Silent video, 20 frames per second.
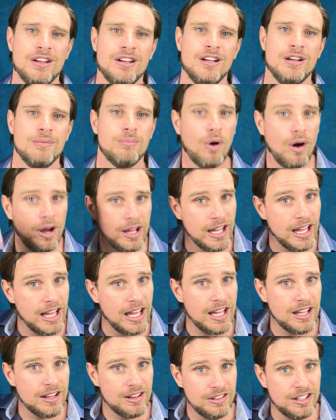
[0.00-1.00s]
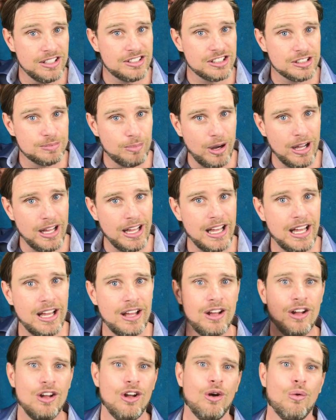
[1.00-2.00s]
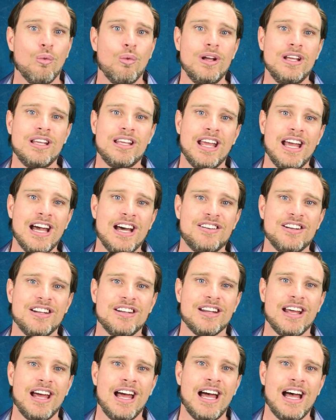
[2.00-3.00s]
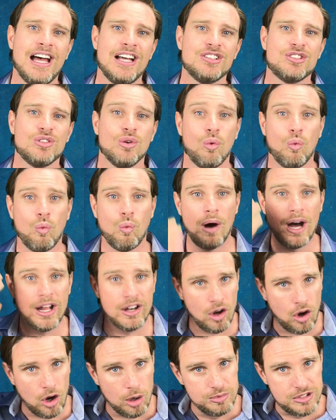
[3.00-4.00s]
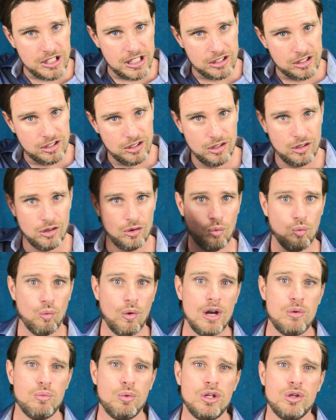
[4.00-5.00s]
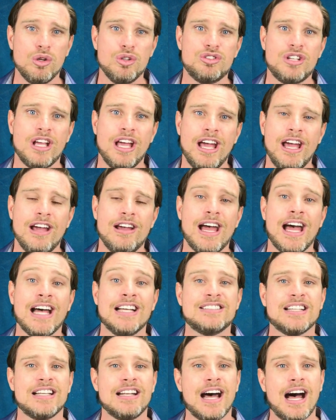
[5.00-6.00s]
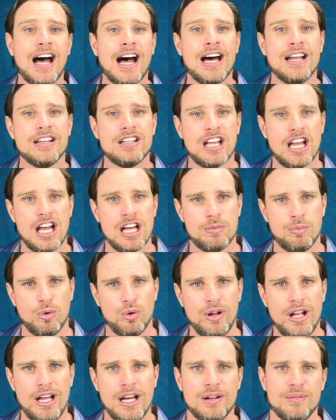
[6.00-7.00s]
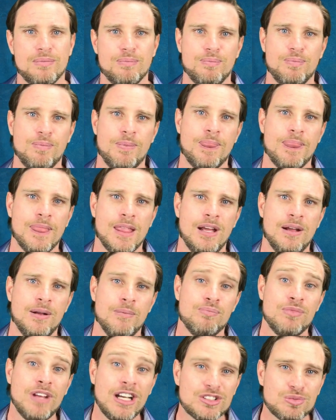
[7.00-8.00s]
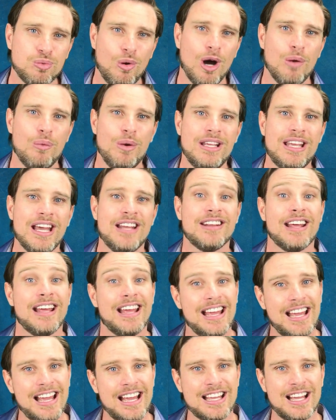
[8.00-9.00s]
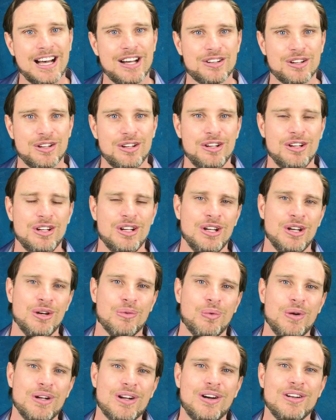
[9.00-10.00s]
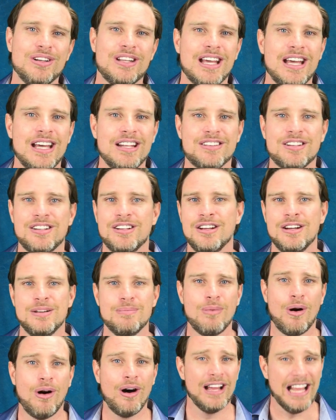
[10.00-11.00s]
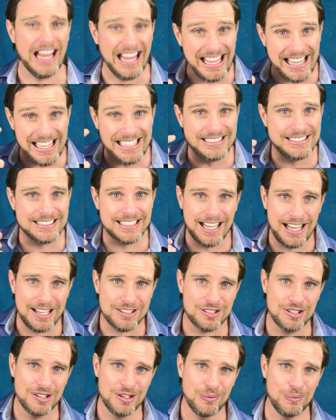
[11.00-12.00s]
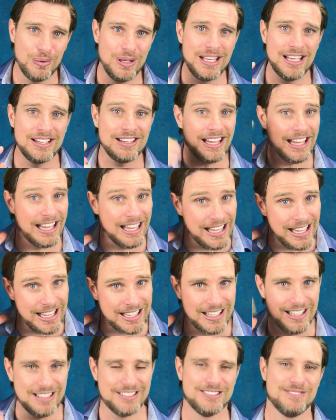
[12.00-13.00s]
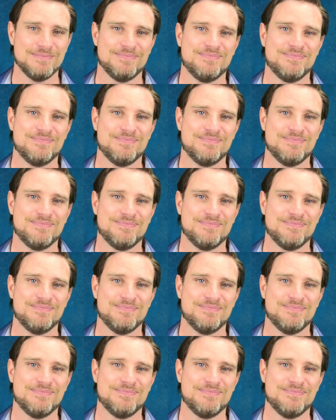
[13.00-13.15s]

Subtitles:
My hair, this is my hair, we count it as one object when we use hair as an uncountable noun. That's why we get a haircut. We don't get my hair's cut, we get a haircut.